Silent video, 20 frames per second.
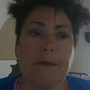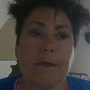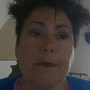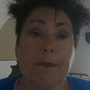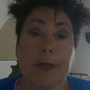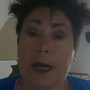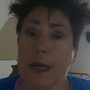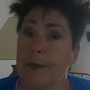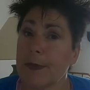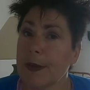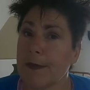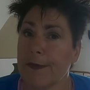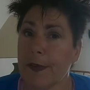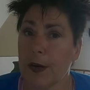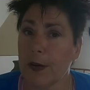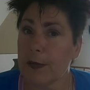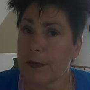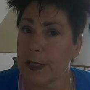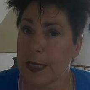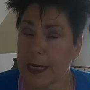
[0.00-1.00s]
Pick up the
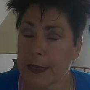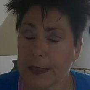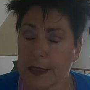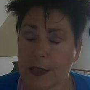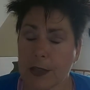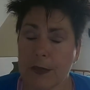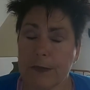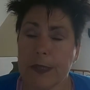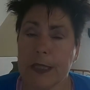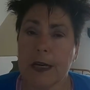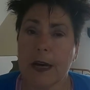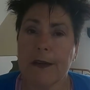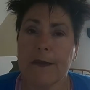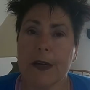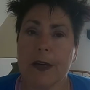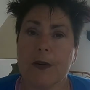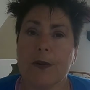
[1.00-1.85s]
phone, take a scuba diving